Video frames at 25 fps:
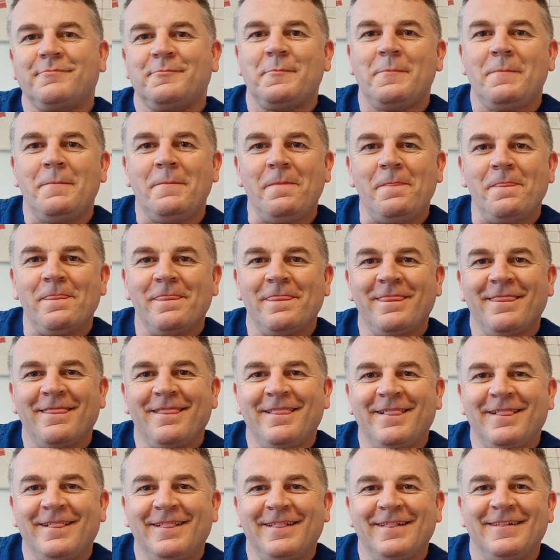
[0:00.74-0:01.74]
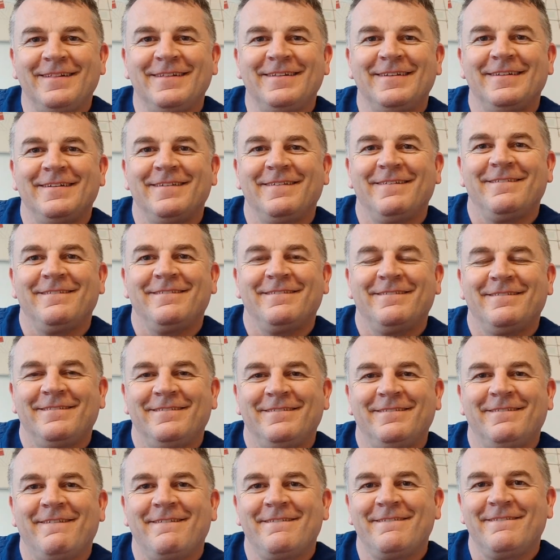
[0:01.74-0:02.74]

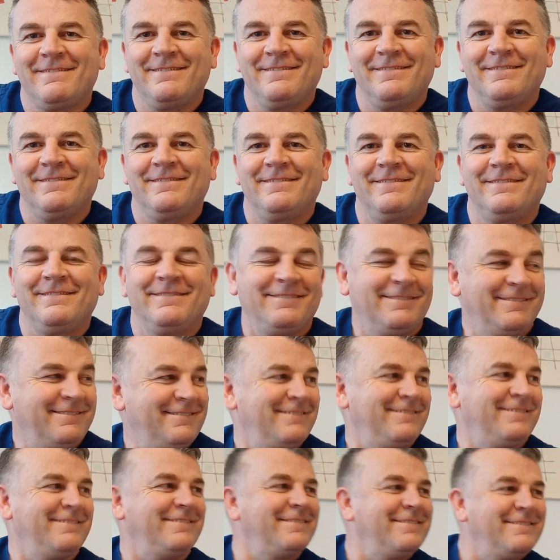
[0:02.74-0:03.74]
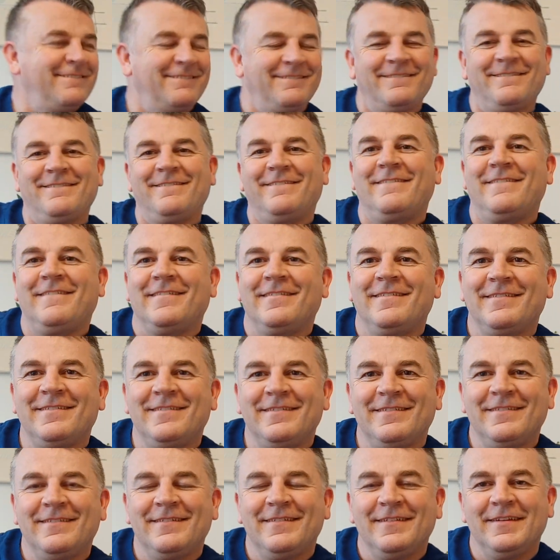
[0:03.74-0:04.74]

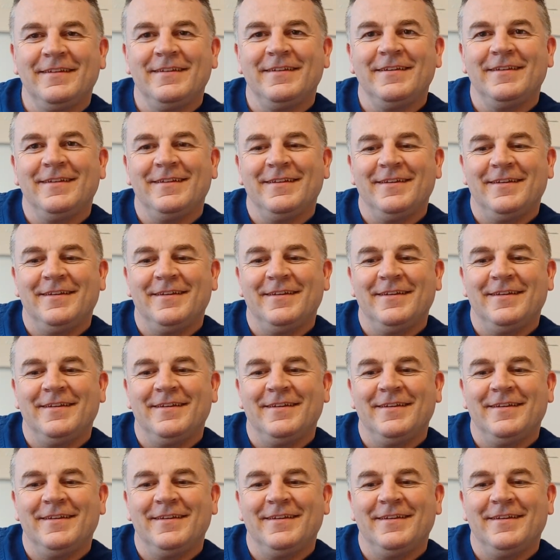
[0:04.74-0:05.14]
No words are spoken by the person on screen.